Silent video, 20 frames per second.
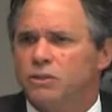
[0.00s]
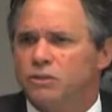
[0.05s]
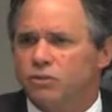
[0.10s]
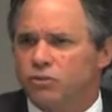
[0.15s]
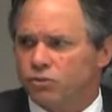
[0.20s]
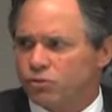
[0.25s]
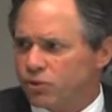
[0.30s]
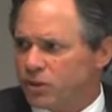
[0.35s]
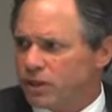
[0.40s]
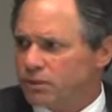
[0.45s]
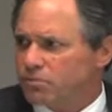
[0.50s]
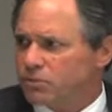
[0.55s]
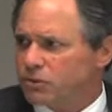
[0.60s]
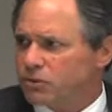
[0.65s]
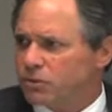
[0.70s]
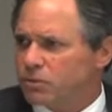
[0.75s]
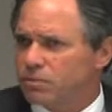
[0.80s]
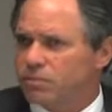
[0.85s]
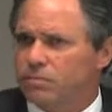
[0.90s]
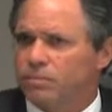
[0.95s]

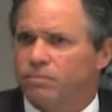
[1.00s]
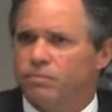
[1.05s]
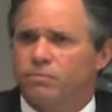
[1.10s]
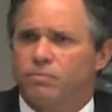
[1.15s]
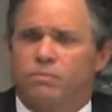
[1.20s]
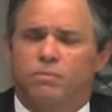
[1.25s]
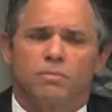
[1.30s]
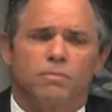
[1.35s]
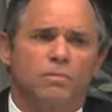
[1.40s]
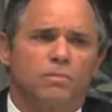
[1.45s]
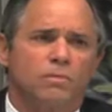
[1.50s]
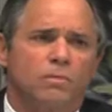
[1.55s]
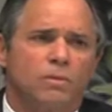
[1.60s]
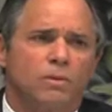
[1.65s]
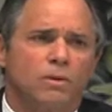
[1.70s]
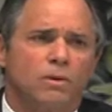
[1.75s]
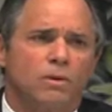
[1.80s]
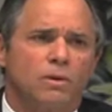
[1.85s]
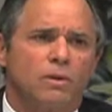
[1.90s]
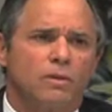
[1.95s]
streams.
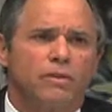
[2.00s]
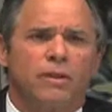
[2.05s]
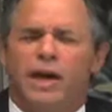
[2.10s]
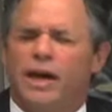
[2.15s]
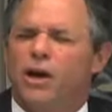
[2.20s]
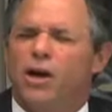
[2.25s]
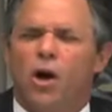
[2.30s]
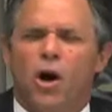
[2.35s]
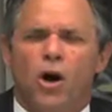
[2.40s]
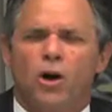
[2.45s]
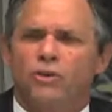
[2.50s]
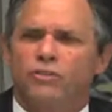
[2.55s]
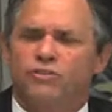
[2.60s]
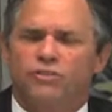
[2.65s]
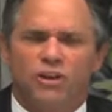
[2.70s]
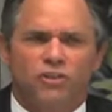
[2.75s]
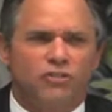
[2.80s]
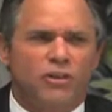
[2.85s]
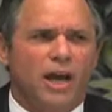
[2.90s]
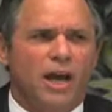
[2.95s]
They are
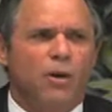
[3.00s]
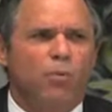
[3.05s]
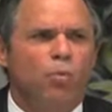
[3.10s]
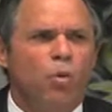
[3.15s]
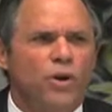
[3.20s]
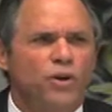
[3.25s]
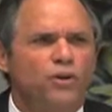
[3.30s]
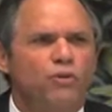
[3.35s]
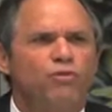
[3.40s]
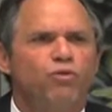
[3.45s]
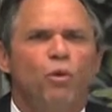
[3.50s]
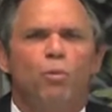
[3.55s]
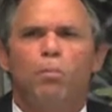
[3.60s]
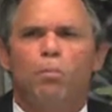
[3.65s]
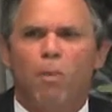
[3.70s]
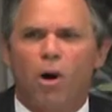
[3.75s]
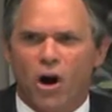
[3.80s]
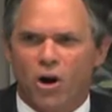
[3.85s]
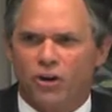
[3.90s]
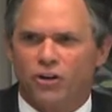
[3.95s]
such a wonderful
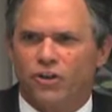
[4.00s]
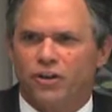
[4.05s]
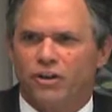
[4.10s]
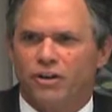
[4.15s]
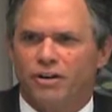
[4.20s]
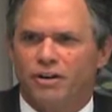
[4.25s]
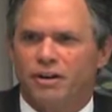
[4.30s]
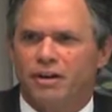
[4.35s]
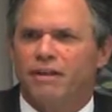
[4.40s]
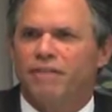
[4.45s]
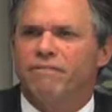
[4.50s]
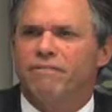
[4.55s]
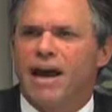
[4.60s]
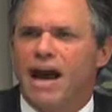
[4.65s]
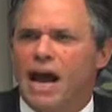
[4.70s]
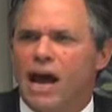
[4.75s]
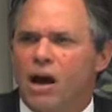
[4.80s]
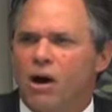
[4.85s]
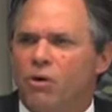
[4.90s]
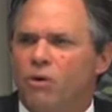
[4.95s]
marker of
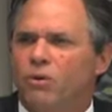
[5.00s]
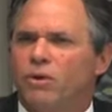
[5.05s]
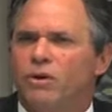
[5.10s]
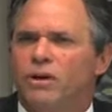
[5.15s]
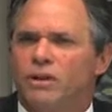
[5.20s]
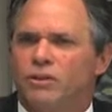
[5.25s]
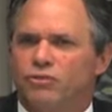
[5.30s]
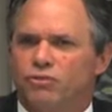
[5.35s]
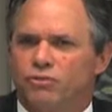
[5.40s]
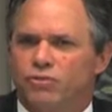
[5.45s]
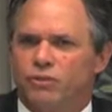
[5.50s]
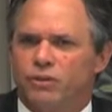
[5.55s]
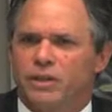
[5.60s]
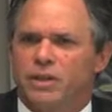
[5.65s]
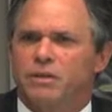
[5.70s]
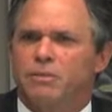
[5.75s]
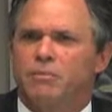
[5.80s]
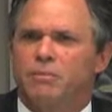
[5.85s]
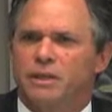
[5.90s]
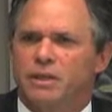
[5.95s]
how a
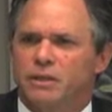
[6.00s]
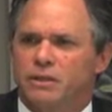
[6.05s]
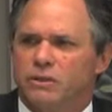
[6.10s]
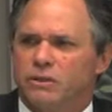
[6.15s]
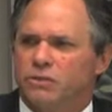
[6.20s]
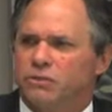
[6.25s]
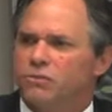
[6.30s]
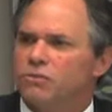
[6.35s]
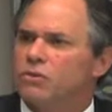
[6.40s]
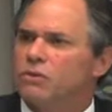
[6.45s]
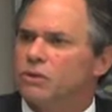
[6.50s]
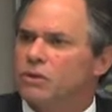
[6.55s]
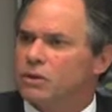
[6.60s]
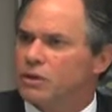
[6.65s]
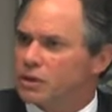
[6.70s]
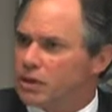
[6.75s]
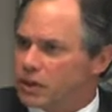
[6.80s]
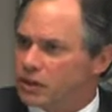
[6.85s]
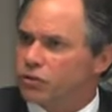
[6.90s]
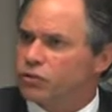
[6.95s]
stream is
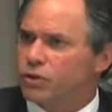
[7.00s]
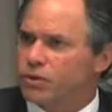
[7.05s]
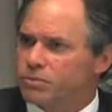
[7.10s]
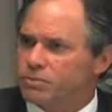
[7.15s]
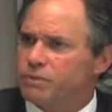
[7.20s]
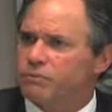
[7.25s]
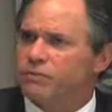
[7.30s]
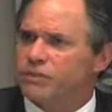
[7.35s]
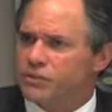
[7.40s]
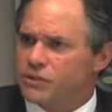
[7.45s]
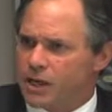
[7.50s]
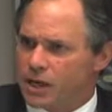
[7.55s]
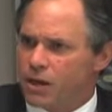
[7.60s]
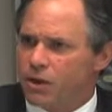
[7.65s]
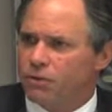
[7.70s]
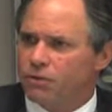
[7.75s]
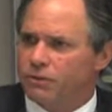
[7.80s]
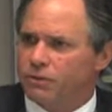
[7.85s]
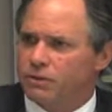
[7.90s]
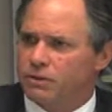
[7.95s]
in terms of its
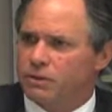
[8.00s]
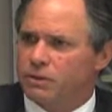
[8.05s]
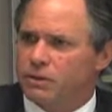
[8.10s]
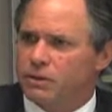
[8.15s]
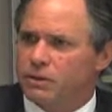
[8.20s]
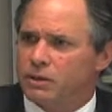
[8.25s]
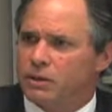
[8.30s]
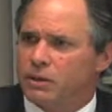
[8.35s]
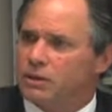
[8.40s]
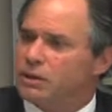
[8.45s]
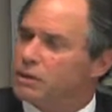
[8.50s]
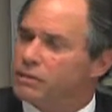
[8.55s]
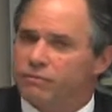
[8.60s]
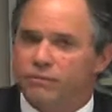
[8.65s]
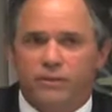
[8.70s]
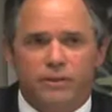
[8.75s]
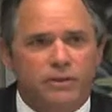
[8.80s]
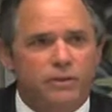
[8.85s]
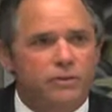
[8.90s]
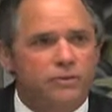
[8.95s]
health.
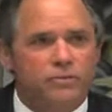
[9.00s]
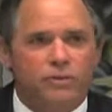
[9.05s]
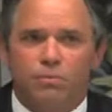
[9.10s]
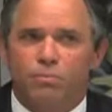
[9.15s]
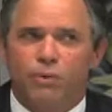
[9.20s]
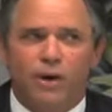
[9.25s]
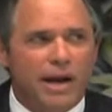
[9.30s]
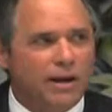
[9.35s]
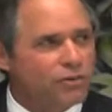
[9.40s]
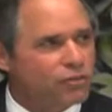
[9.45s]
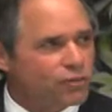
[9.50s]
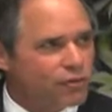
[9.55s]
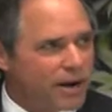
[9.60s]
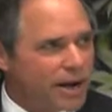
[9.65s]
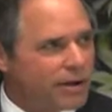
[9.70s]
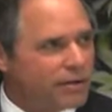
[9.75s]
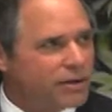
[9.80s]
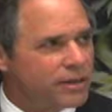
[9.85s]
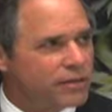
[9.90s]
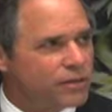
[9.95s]
If there's a brown
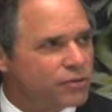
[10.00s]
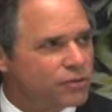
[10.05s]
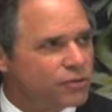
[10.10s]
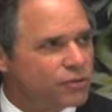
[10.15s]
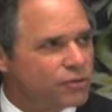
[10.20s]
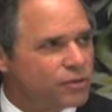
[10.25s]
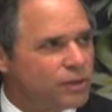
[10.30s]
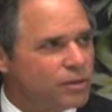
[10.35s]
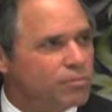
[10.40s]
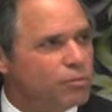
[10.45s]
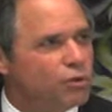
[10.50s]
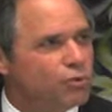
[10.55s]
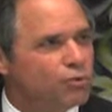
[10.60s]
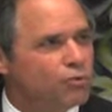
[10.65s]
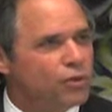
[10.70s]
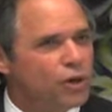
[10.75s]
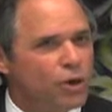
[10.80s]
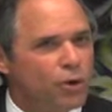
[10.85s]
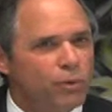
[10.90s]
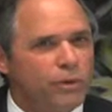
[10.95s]
trout in a stream, you
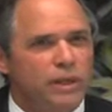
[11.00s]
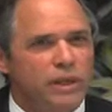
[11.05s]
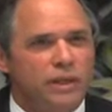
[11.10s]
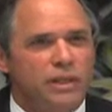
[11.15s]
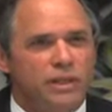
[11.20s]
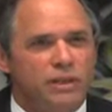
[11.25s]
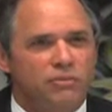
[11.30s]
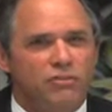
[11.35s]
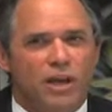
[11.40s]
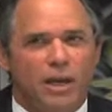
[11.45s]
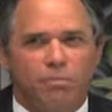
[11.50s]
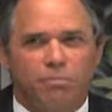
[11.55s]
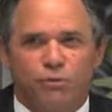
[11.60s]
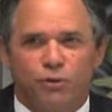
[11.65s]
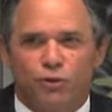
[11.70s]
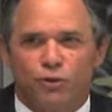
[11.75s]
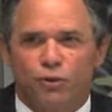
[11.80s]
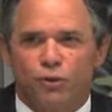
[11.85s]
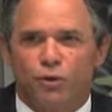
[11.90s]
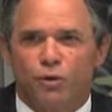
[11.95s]
know it is a
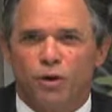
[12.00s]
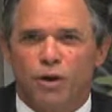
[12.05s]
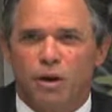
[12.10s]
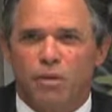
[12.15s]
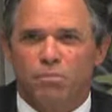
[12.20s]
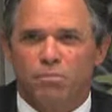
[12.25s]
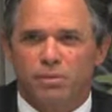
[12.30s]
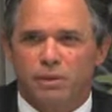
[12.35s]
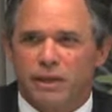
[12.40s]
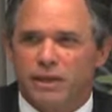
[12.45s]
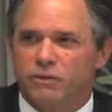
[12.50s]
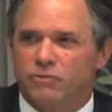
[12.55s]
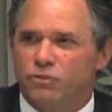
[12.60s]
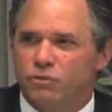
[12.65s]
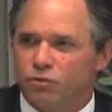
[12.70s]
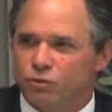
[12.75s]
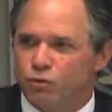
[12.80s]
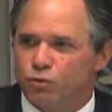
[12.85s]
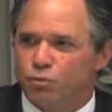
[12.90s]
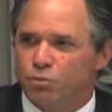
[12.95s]
pure
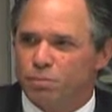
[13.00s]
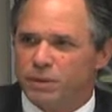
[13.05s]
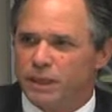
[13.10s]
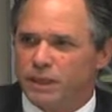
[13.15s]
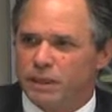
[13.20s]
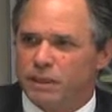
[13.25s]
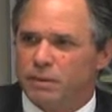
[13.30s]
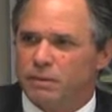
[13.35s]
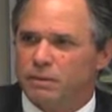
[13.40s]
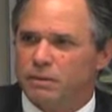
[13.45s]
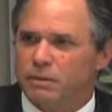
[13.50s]
place to be.